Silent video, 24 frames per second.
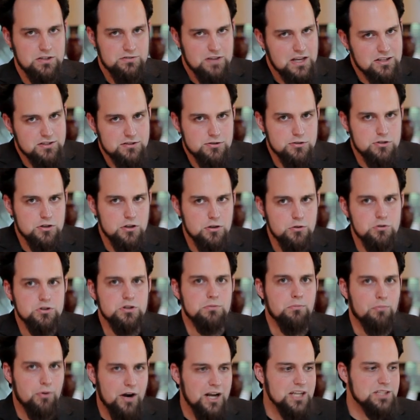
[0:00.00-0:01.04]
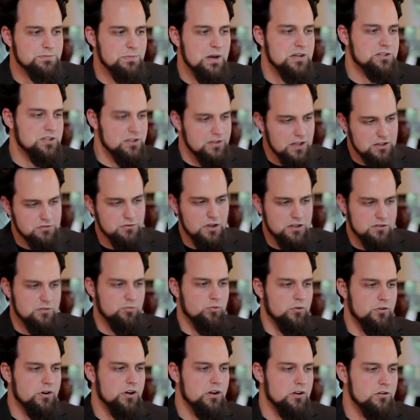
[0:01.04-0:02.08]
That's the solution, price matching. That's, that's what
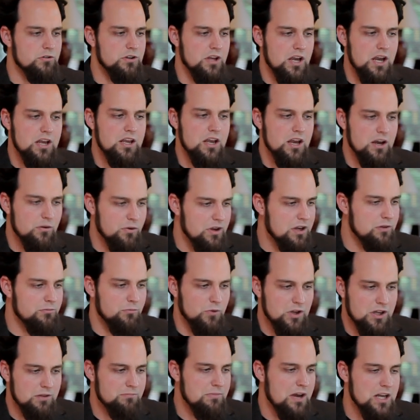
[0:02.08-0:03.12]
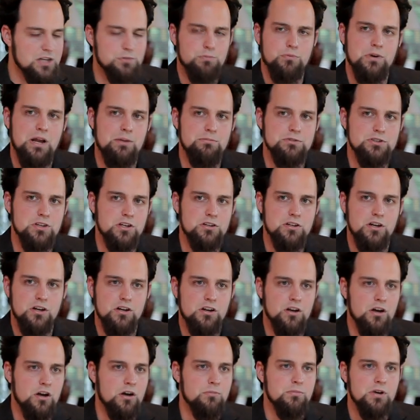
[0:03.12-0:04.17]
we're going to do. Yeah, yeah, we can, we can match
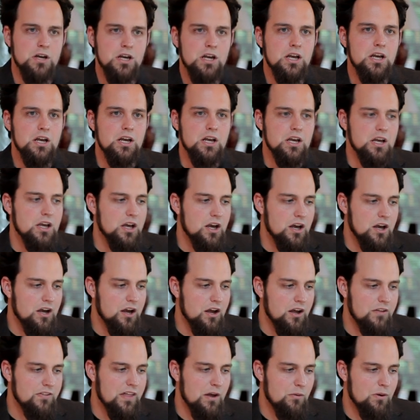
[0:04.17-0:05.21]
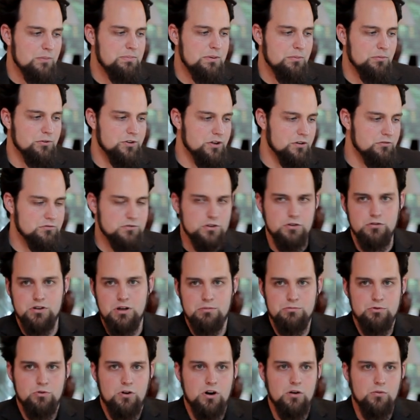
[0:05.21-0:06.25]
Amazon.com. Uh, that way people don't, don't
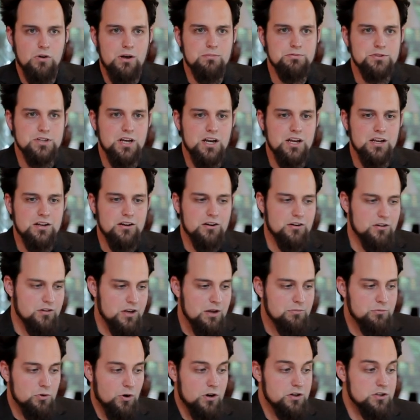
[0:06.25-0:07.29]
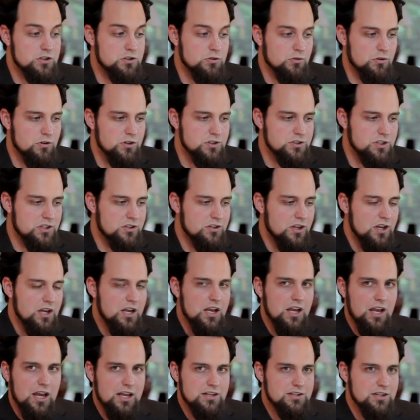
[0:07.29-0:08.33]
come to our website or come to our stores and,
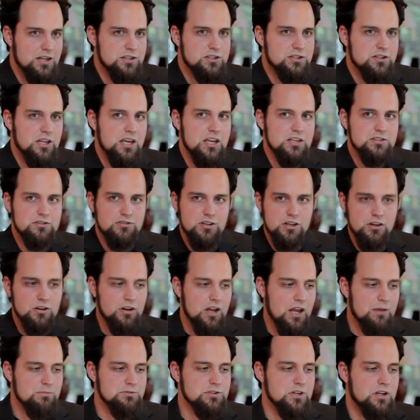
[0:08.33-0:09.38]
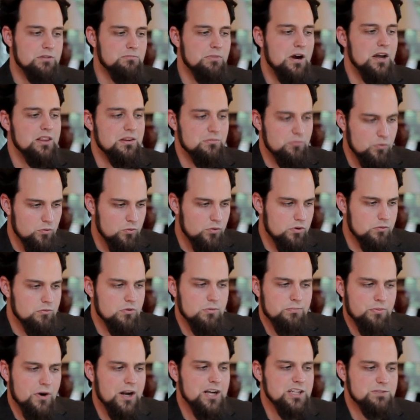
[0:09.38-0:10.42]
and touch things and then go to Amazon and buy them. We'll, we'll
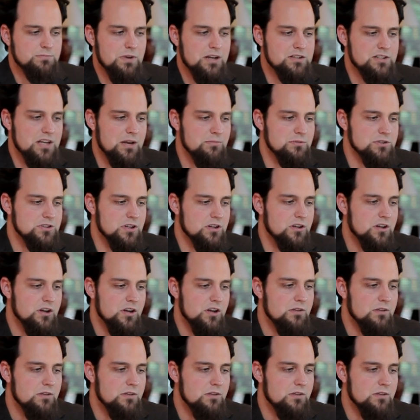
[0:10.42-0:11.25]
price match Amazon.